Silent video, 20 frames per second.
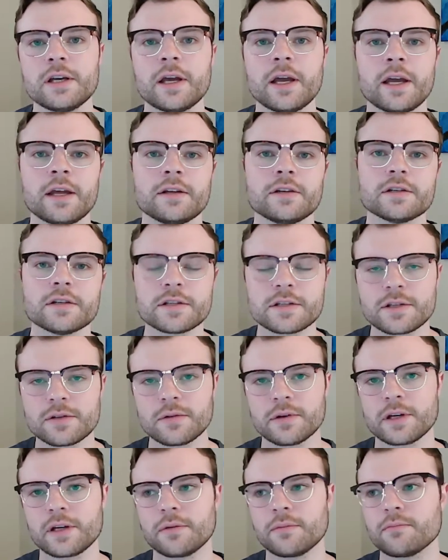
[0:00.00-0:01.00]
and just
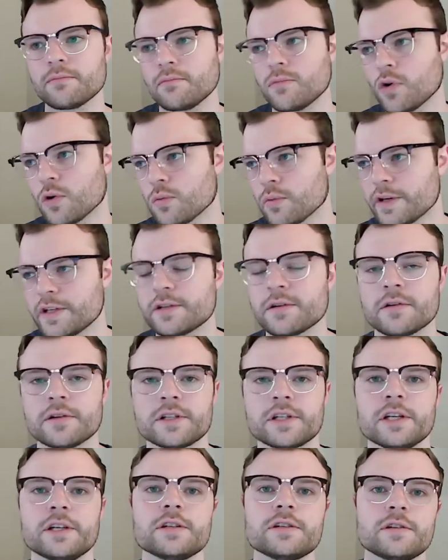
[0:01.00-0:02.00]
doing more research
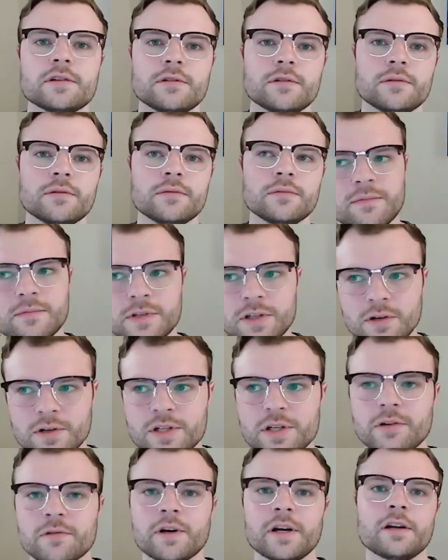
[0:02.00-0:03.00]
into start
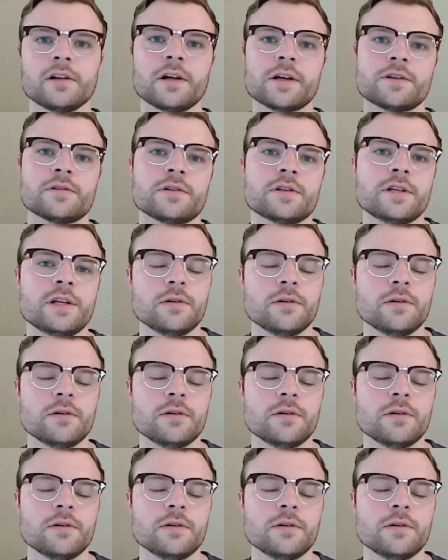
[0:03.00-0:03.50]
generating electricity.